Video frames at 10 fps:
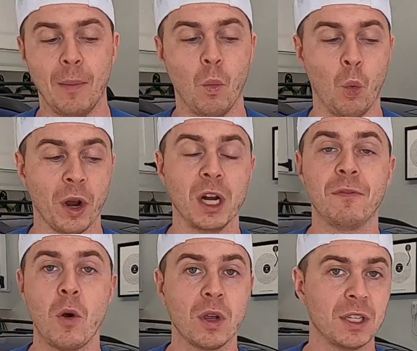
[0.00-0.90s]
We're gonna
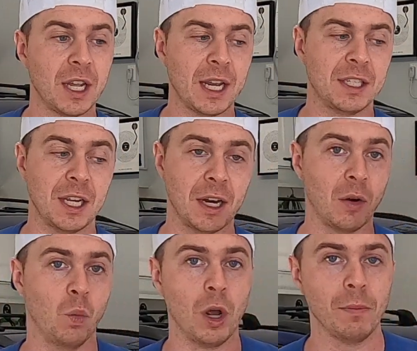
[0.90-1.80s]
focus, like I said,
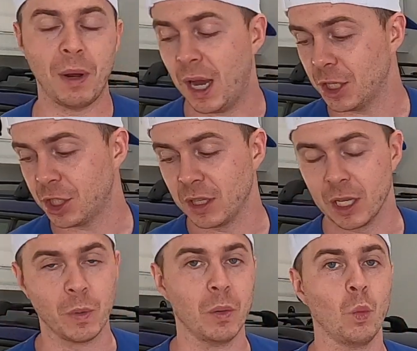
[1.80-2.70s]
on one polishing
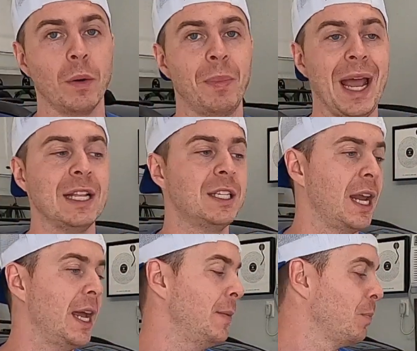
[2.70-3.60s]
liquid and one pad
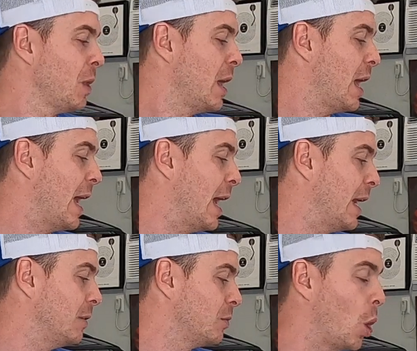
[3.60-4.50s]
today
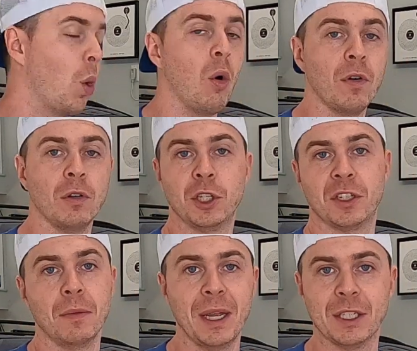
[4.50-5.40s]
and go over just
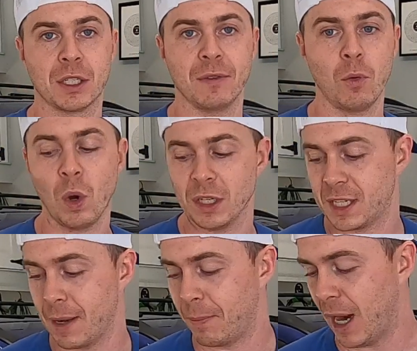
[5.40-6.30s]
the basics of a
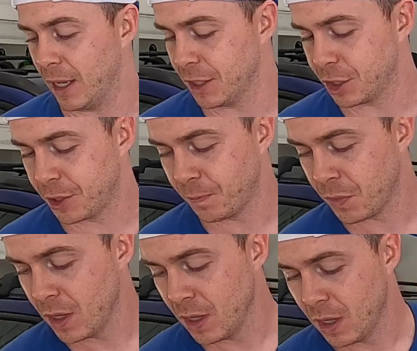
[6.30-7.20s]
one-step polish.
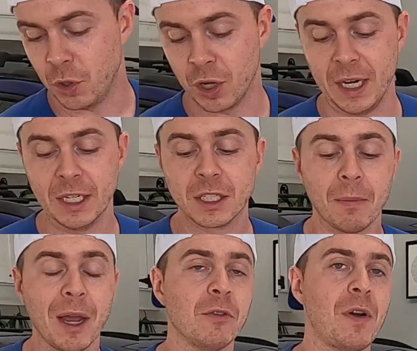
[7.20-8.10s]
You're gonna need some
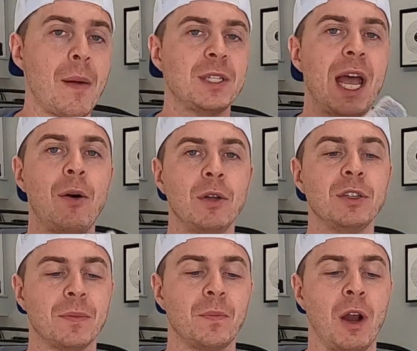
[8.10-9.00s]
microfiber
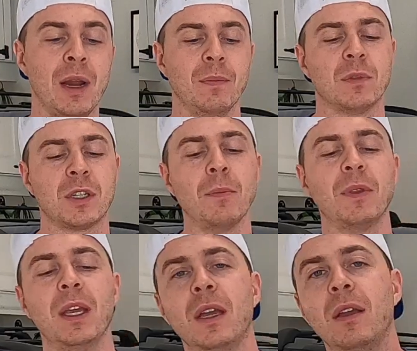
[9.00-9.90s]
towels, all right?
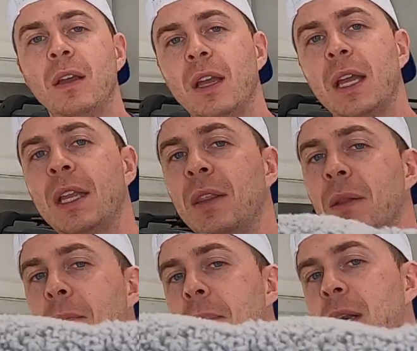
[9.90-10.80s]
Something in
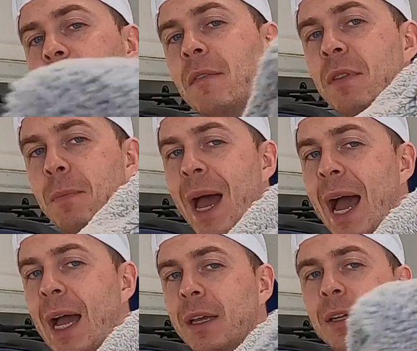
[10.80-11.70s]
the middle of the
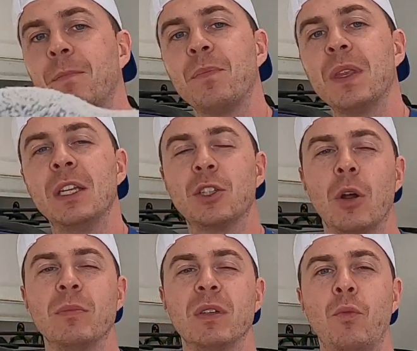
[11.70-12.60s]
pack in
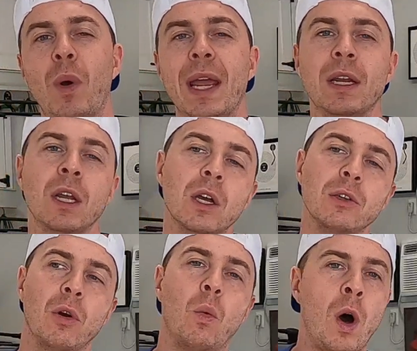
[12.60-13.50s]
terms of weight.
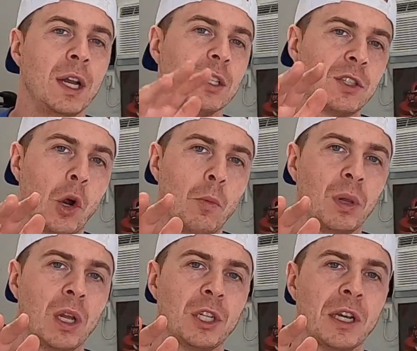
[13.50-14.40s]
You don't want it so
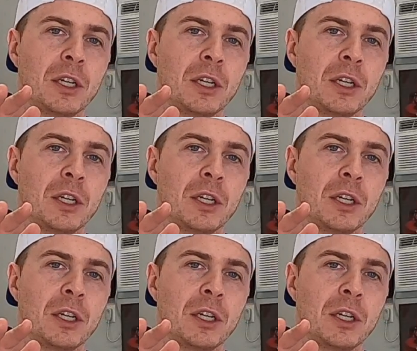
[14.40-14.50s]
plush like a